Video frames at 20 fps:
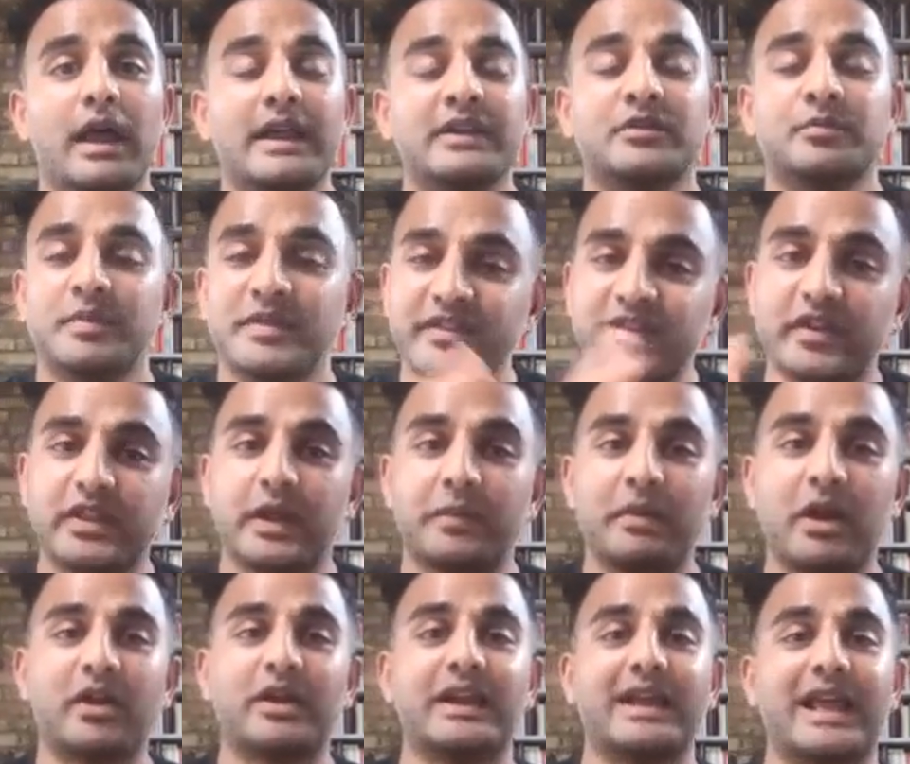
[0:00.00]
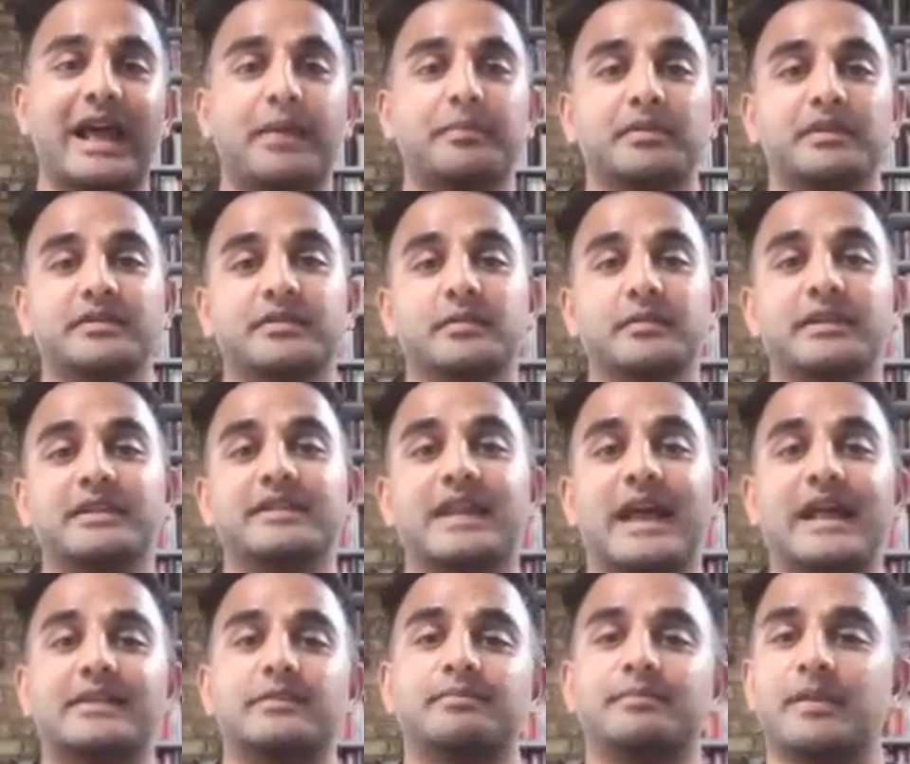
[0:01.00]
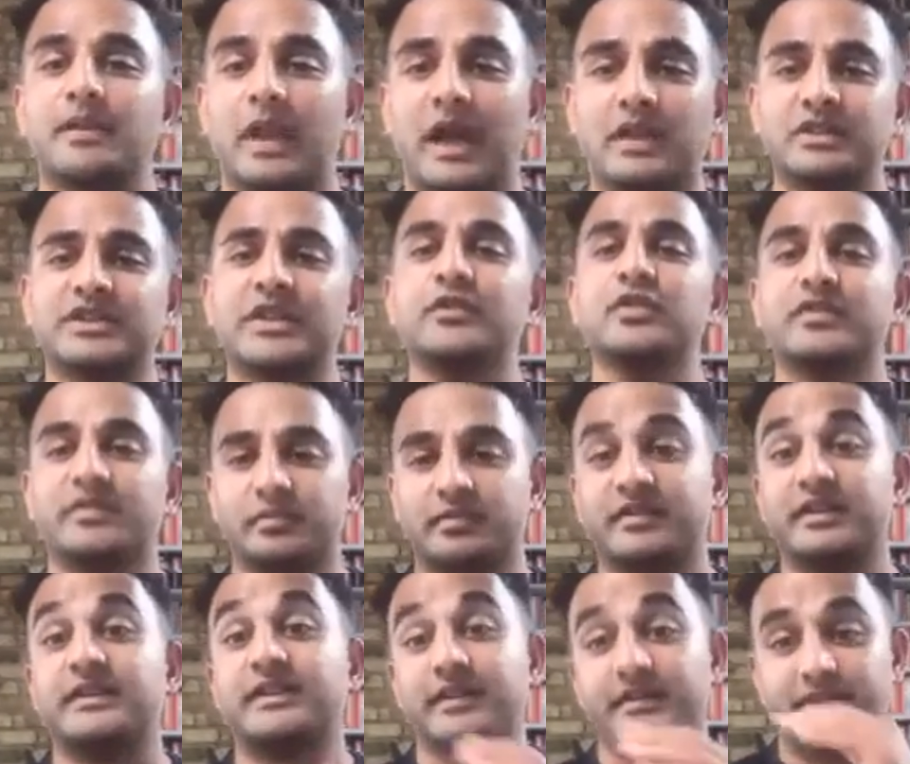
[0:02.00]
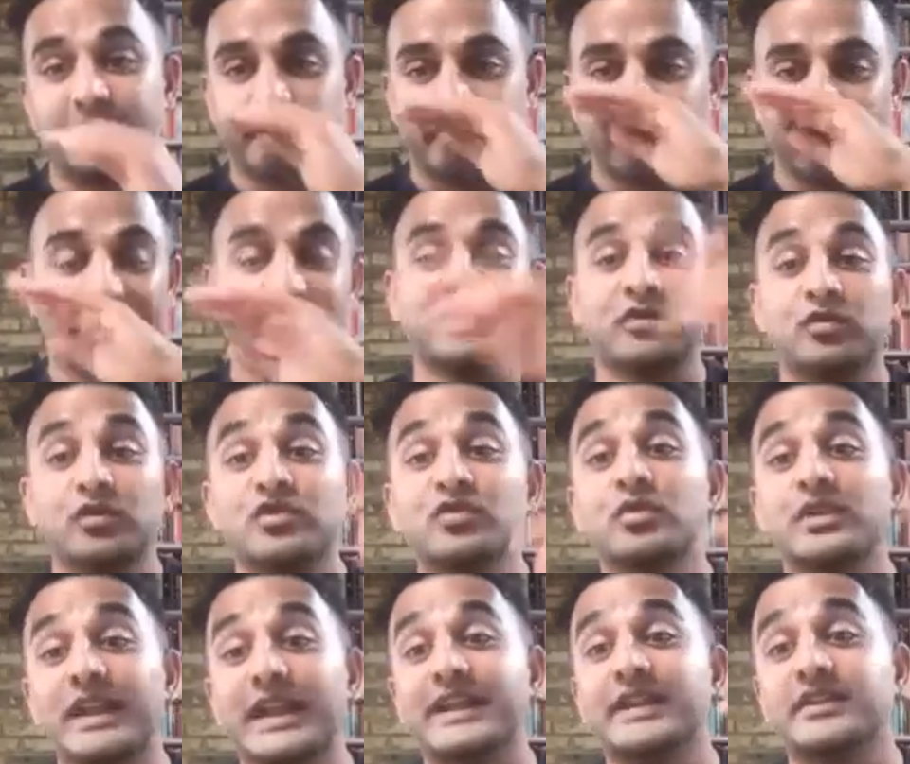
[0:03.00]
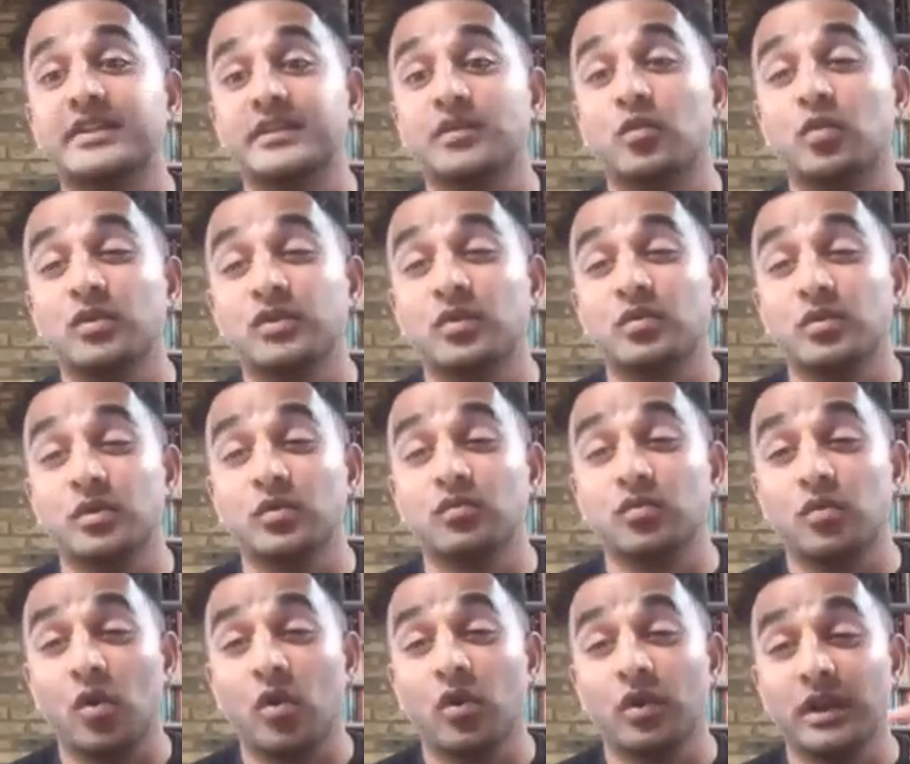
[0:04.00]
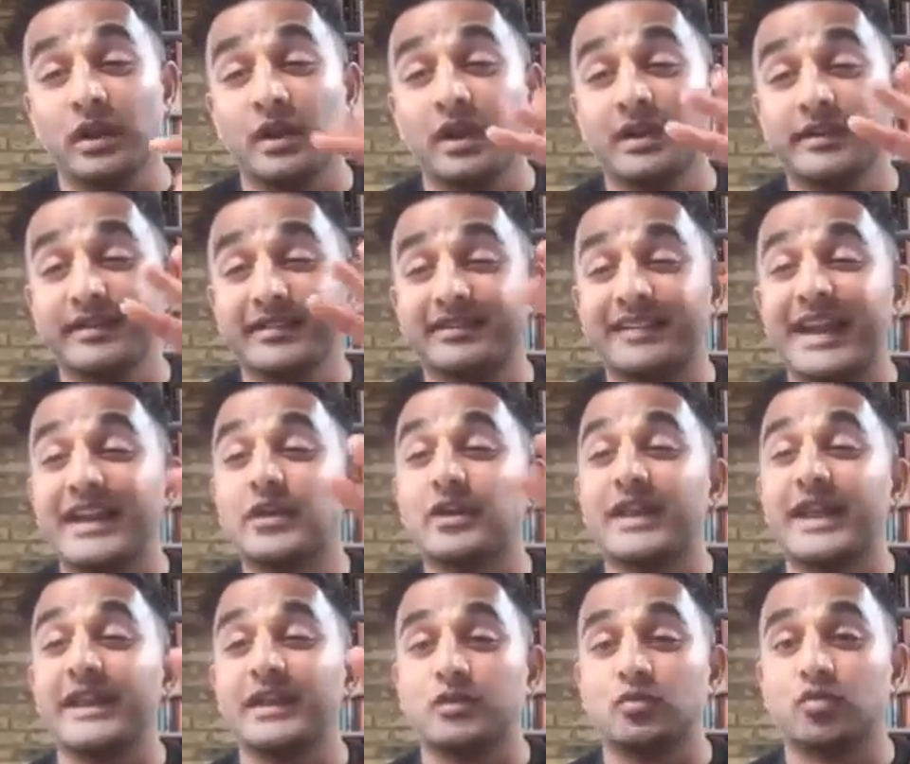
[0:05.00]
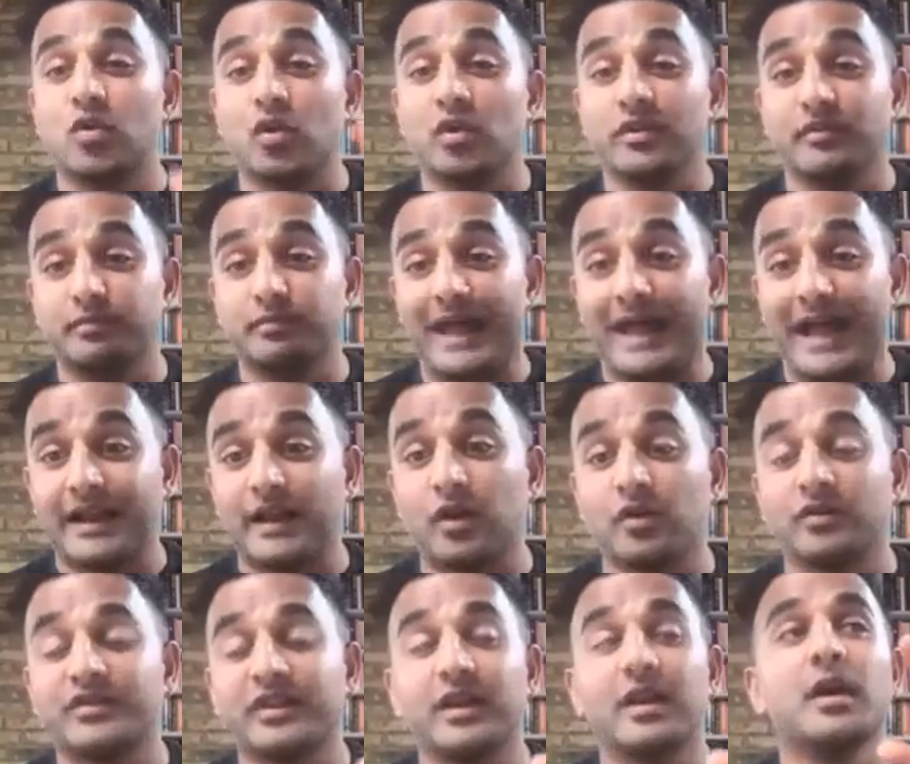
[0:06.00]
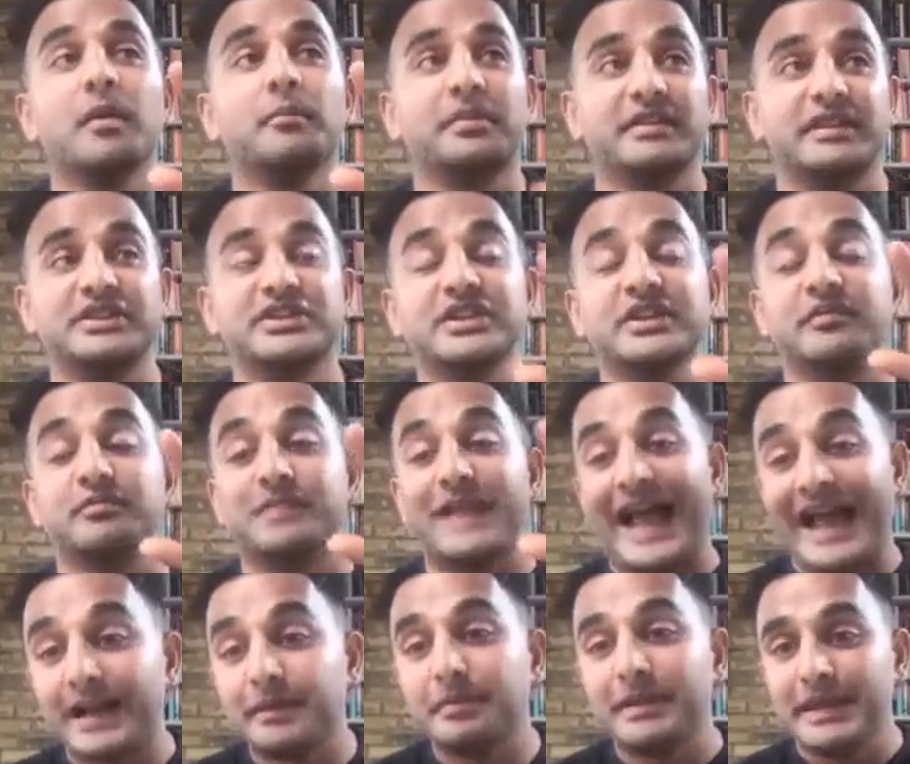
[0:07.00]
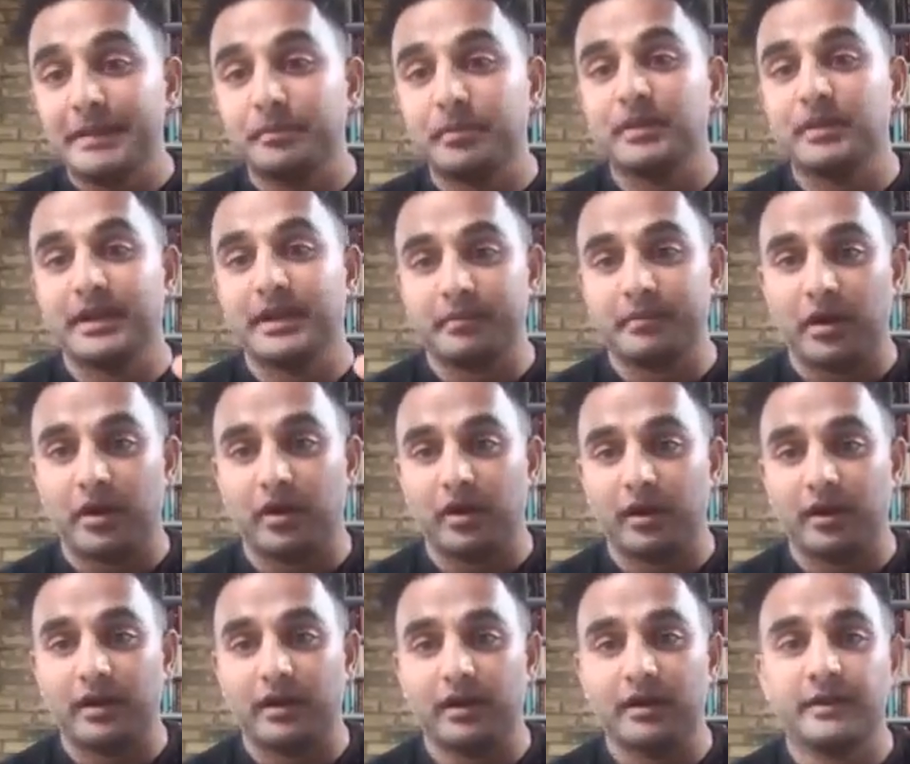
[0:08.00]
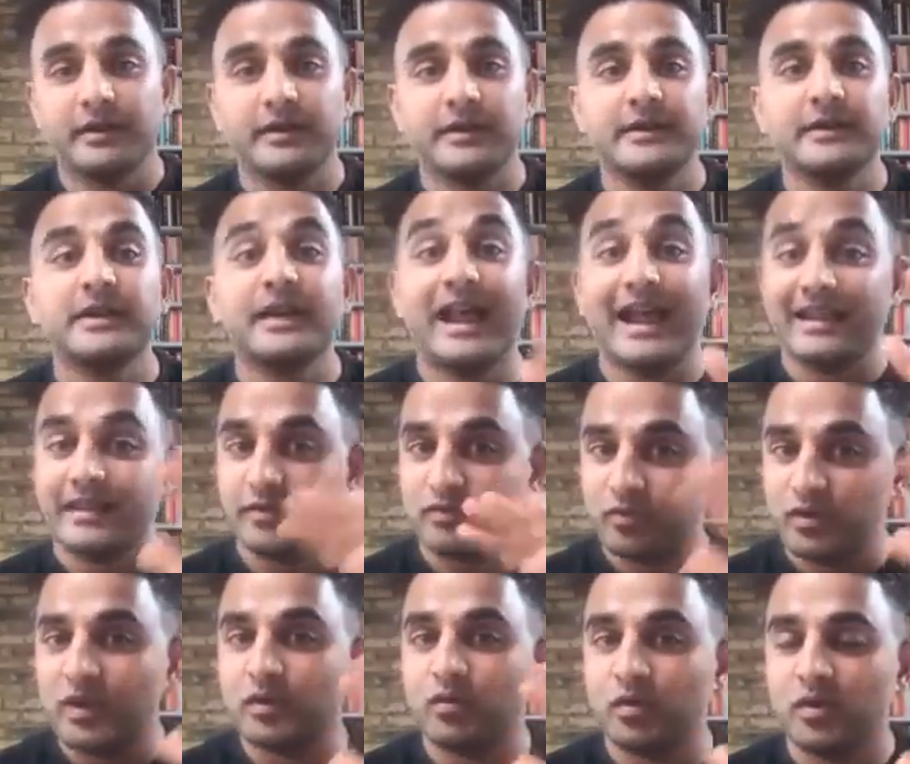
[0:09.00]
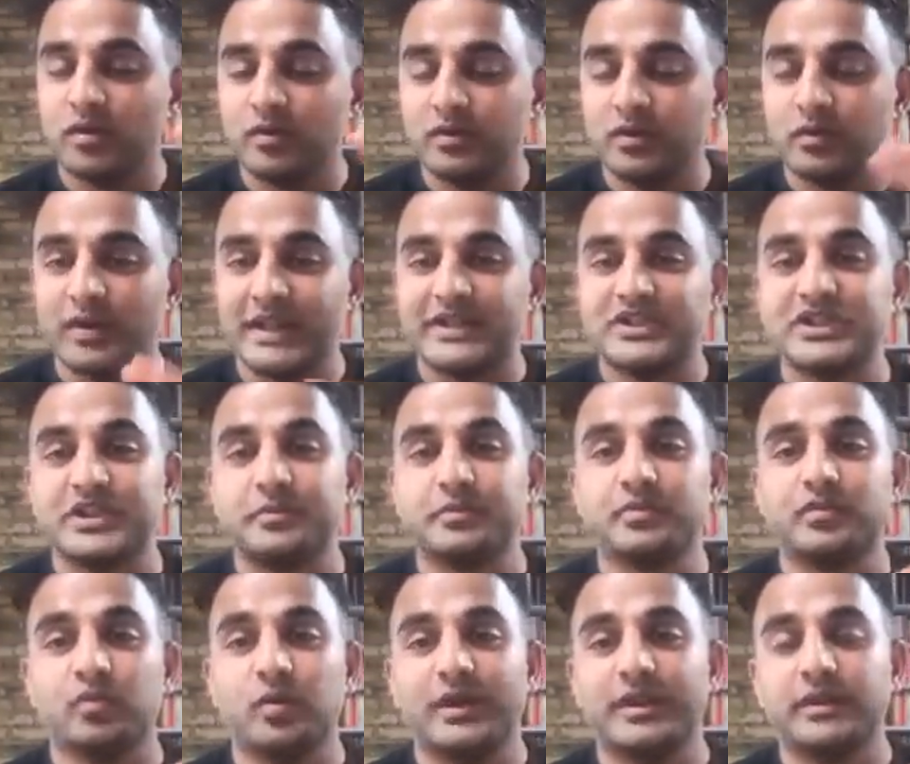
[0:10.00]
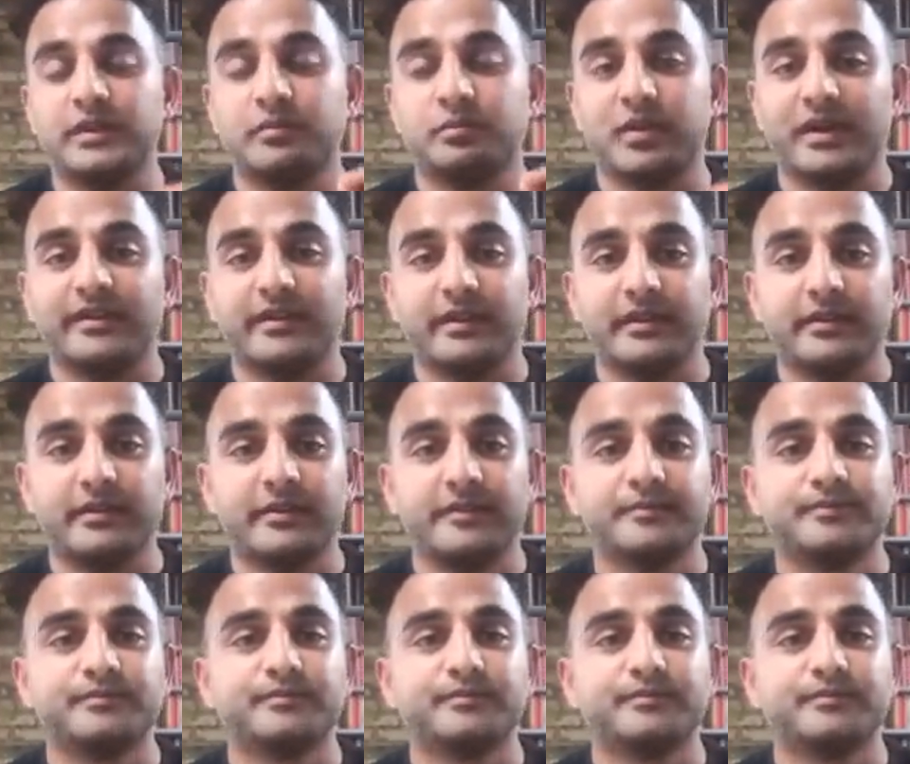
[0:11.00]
specifically American capitalism, is that I'll give you some statistics on, and this was related to the segregated role of position of Black people in America, and the relationship with prisons.